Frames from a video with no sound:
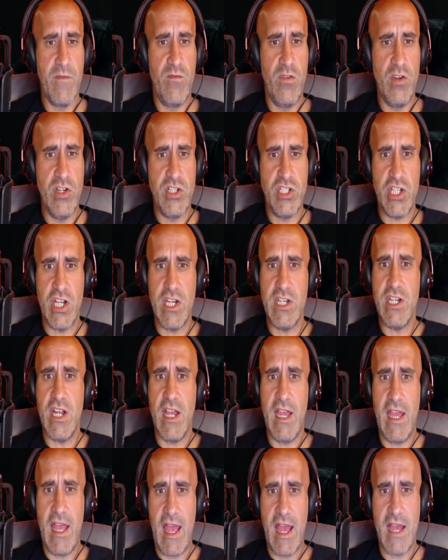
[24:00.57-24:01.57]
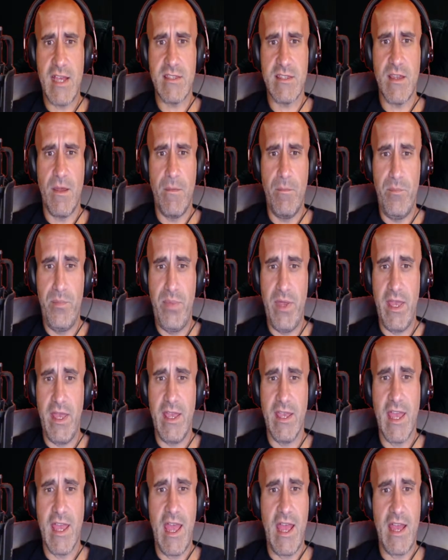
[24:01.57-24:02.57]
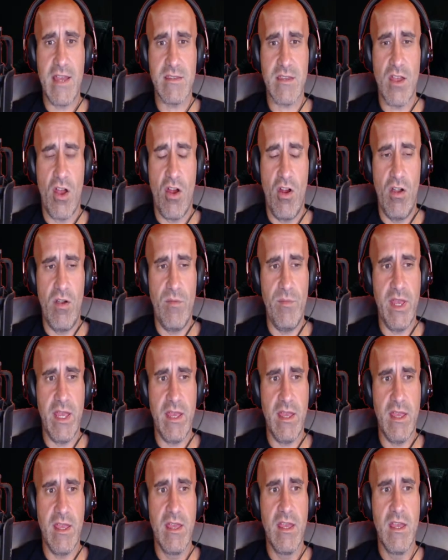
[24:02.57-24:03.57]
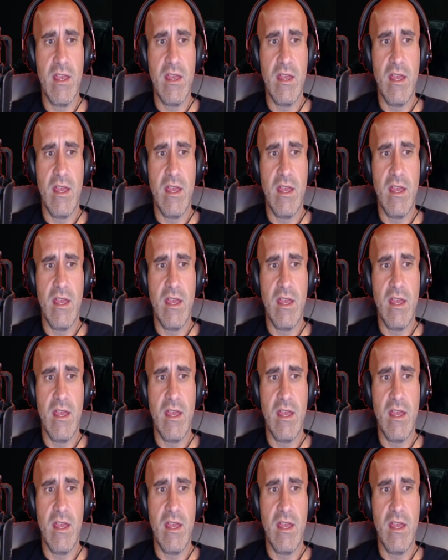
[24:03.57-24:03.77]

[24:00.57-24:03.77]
Virginia has a big ass army.